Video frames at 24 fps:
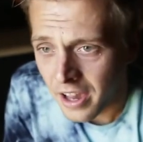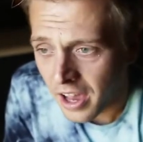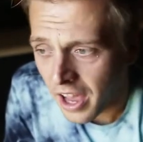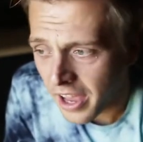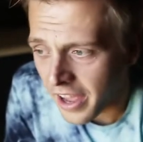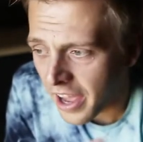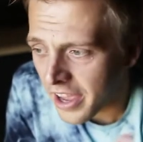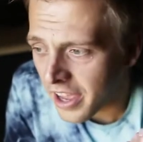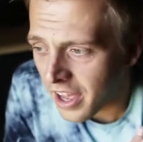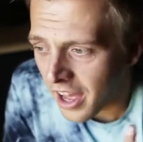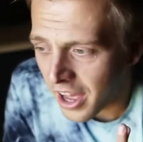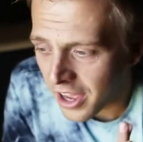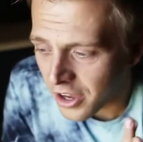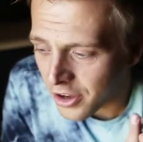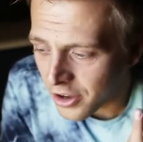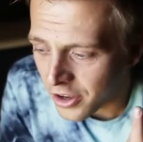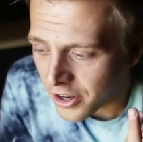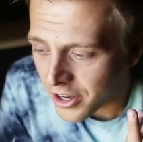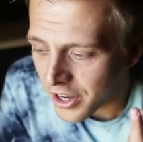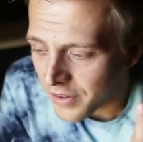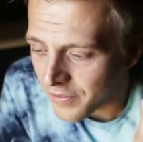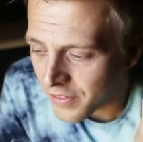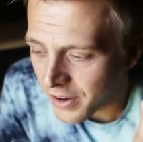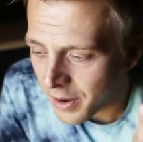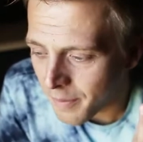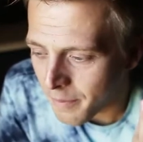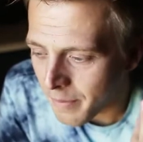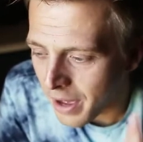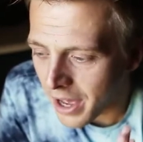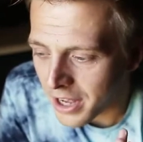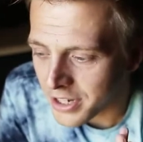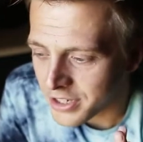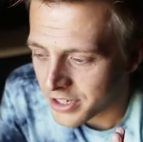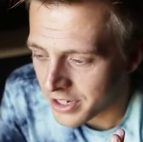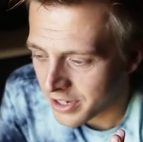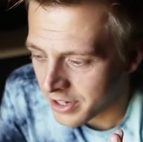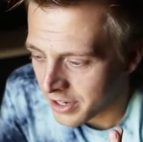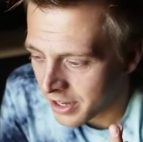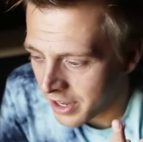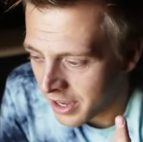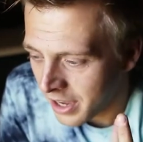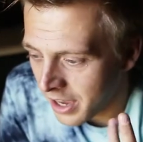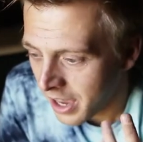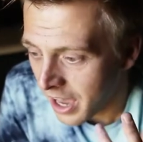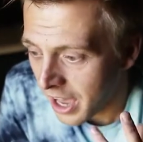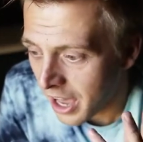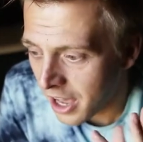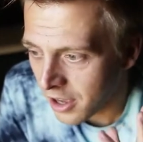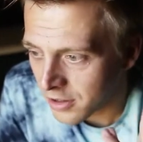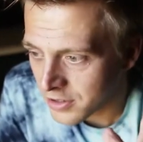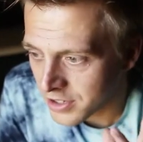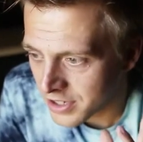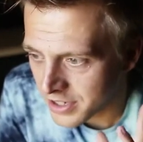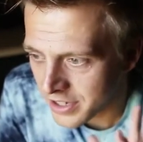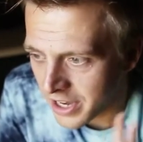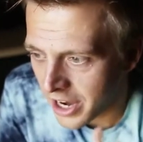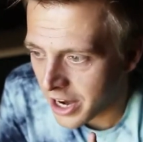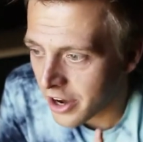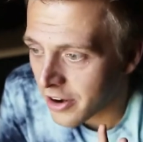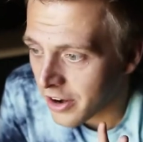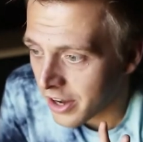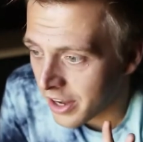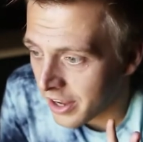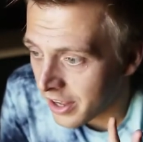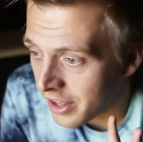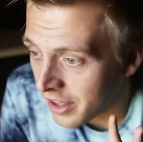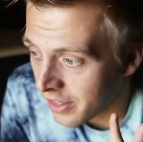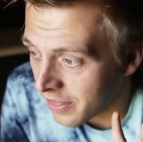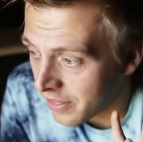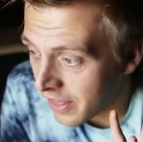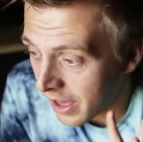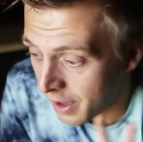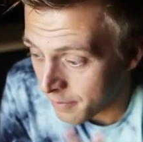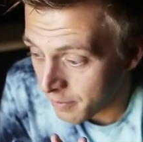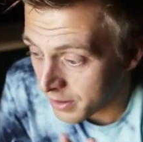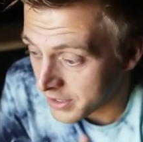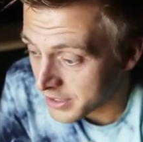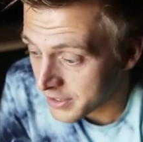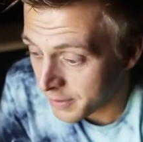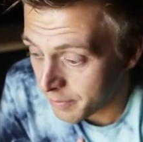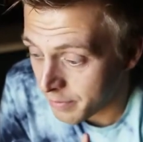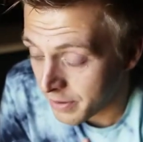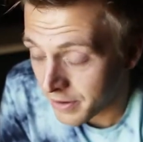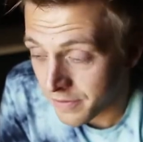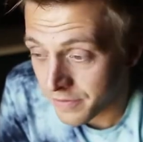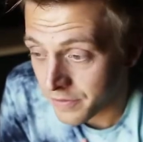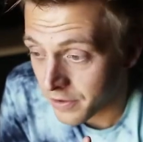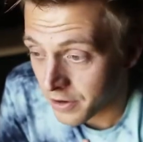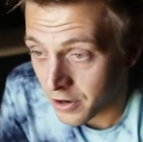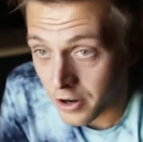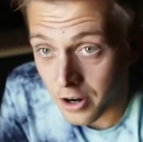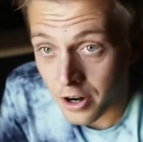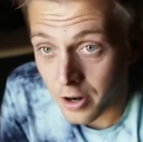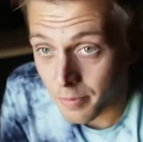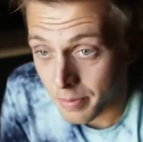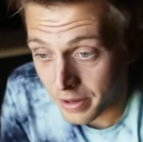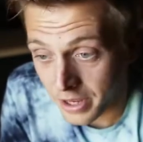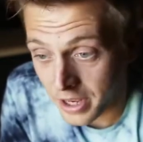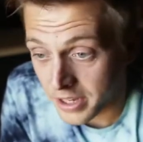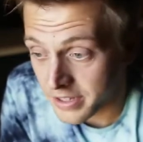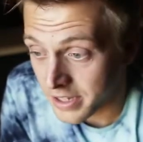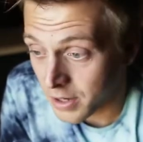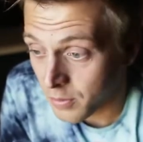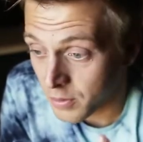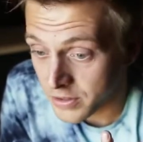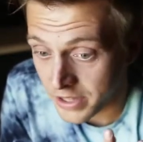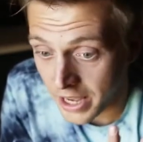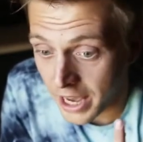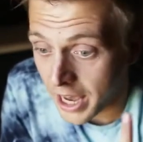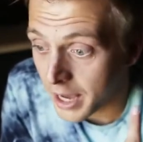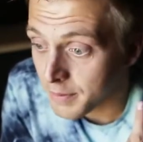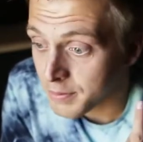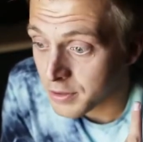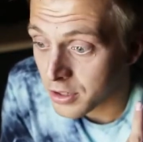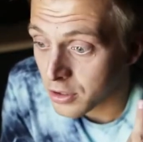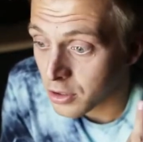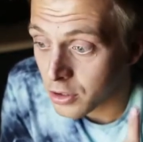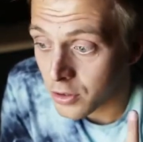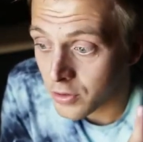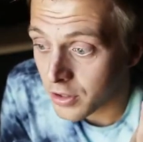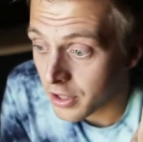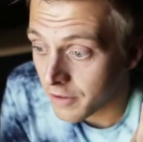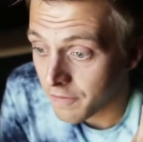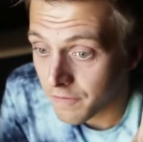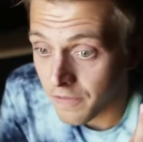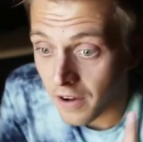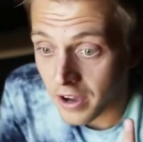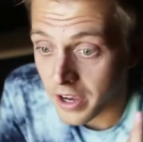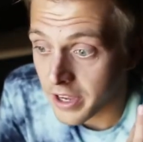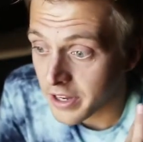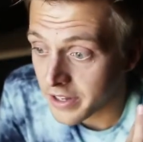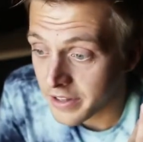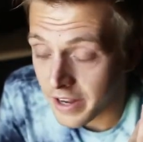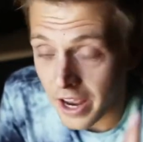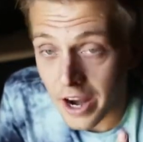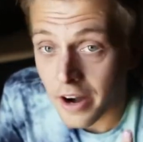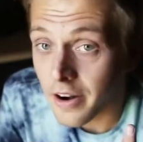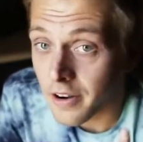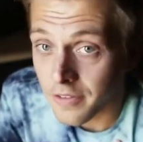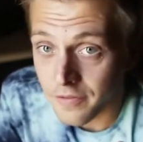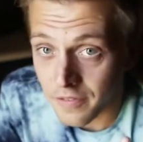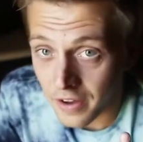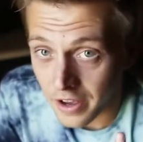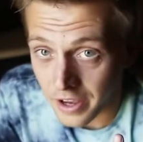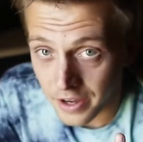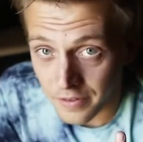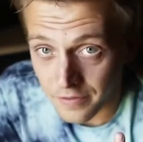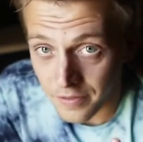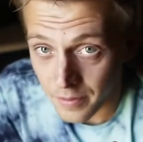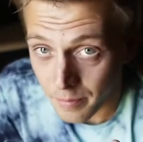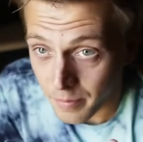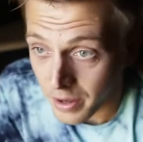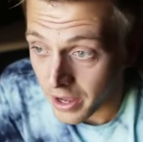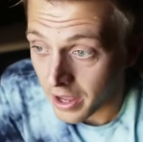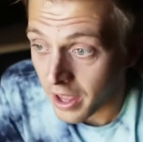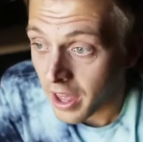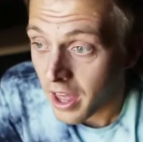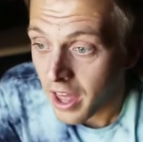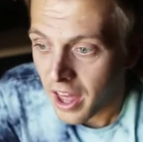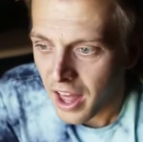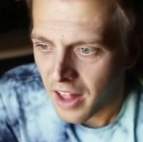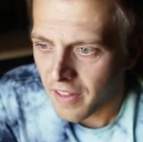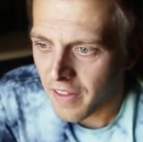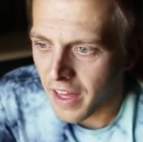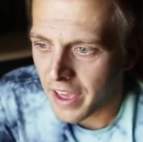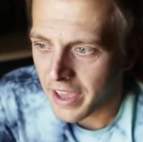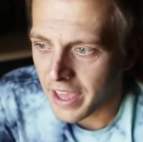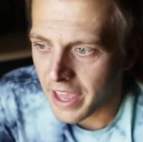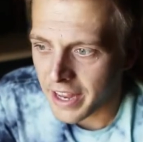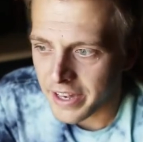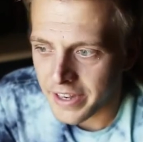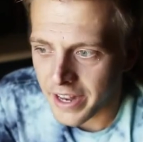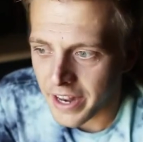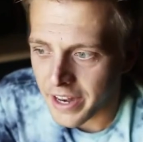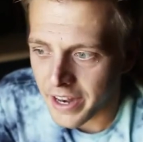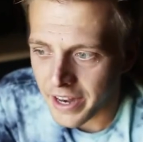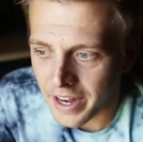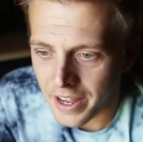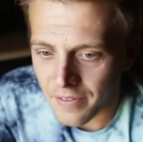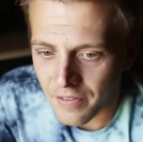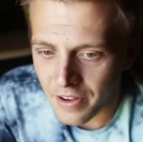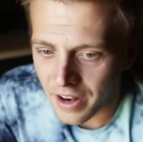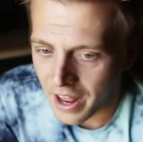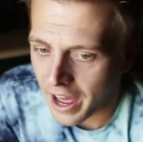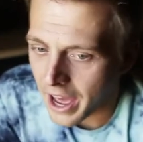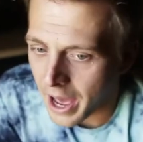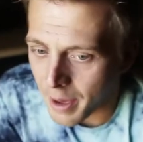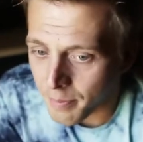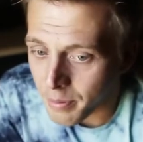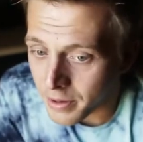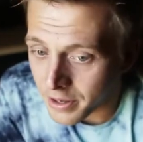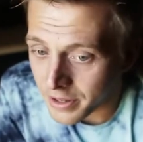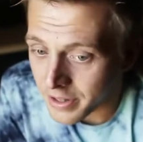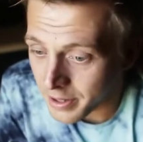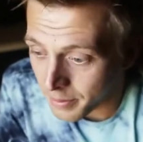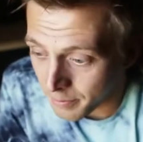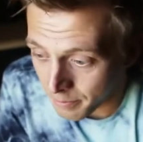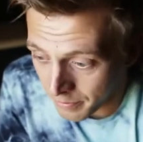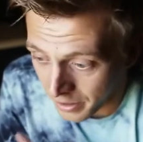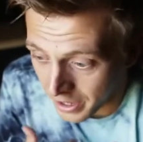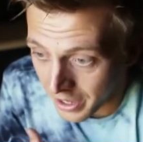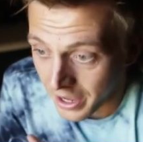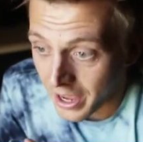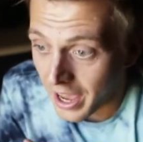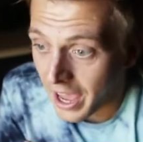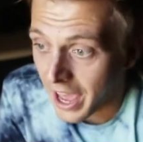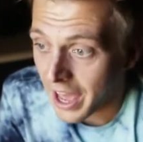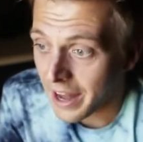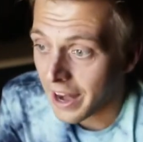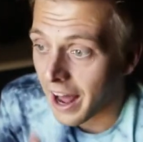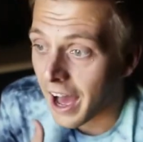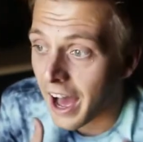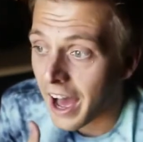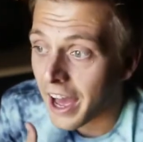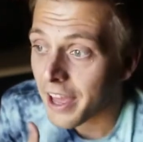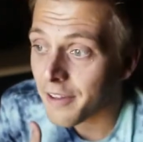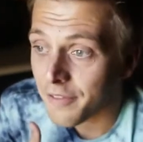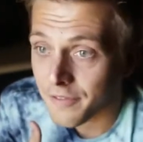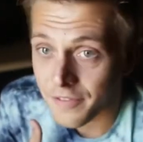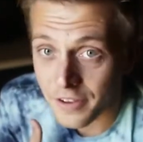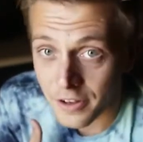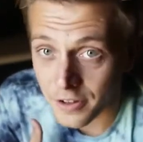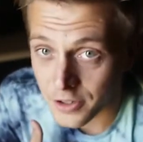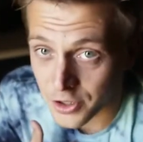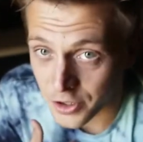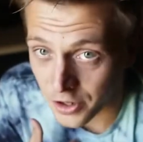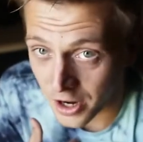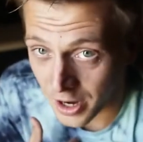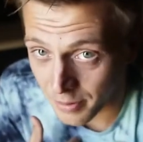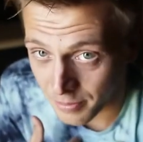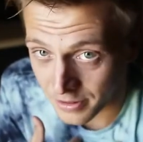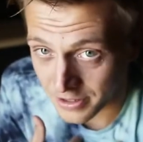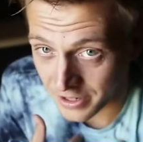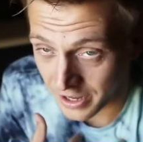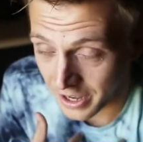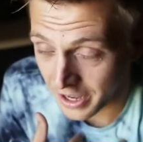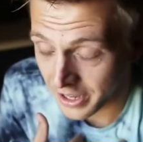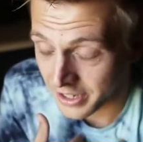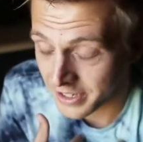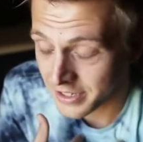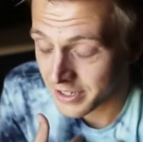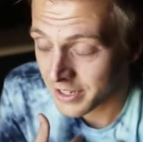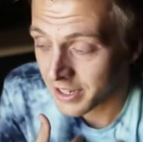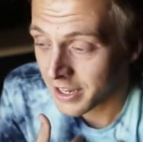Like, I couldn't even imagine how scary that must have been for her, because it was absolutely fucking terrifying for me. Like, it didn't even happen to me, and I feel traumatized.